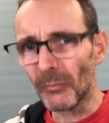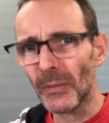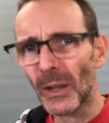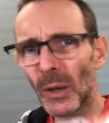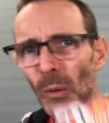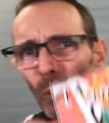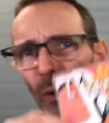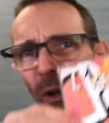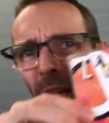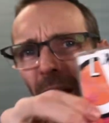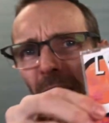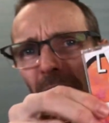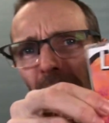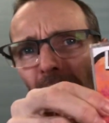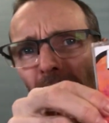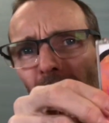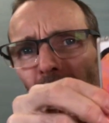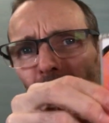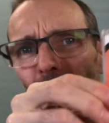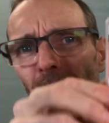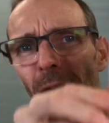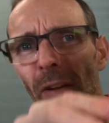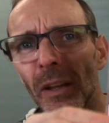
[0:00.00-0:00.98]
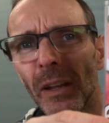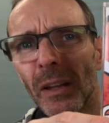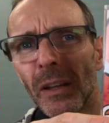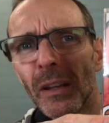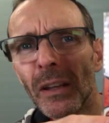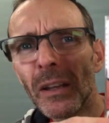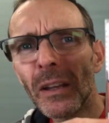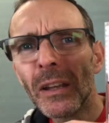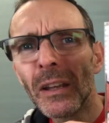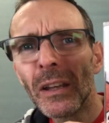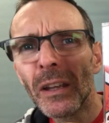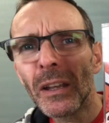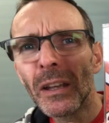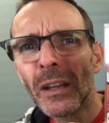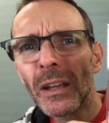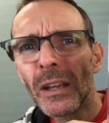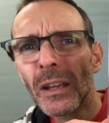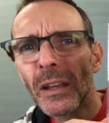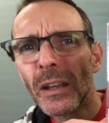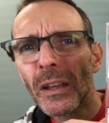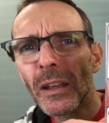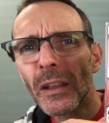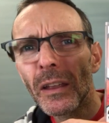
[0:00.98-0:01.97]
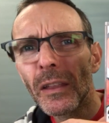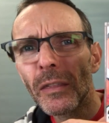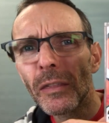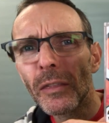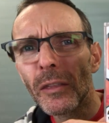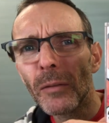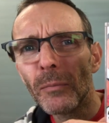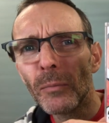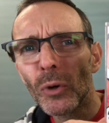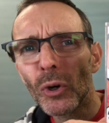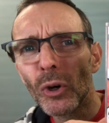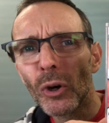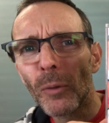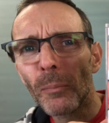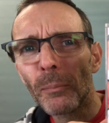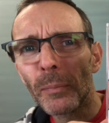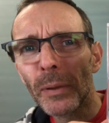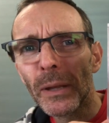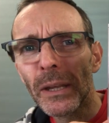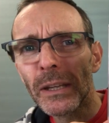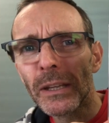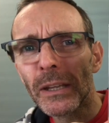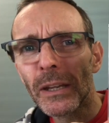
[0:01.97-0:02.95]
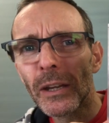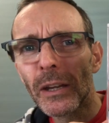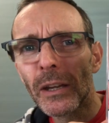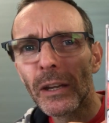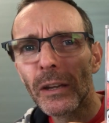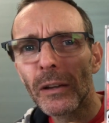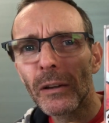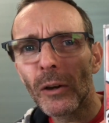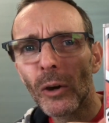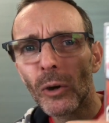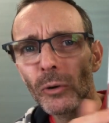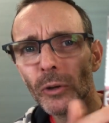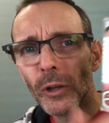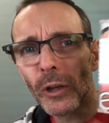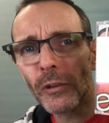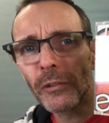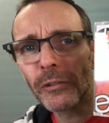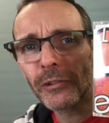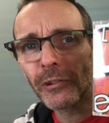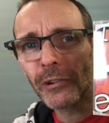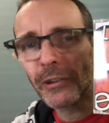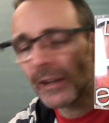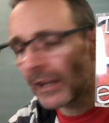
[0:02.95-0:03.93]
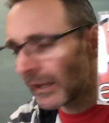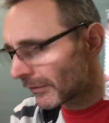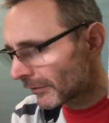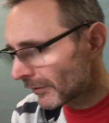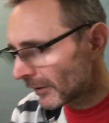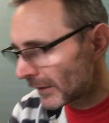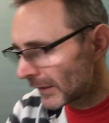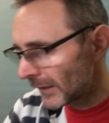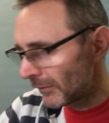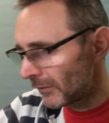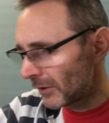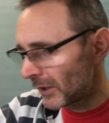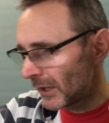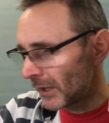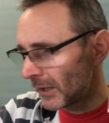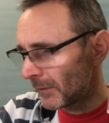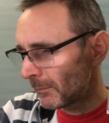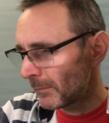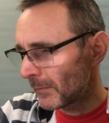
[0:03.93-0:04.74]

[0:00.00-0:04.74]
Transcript: We have the more pink. Oh no, sorry, that's the DVD.